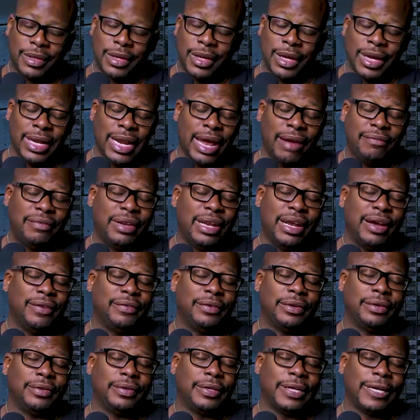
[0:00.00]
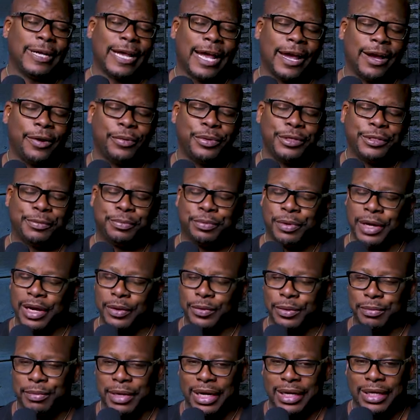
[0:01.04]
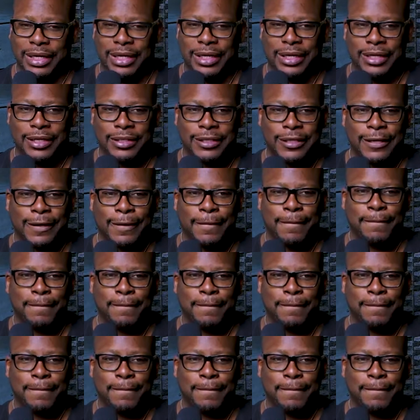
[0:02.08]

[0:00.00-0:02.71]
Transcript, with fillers: and I've never, I always pray with my guests,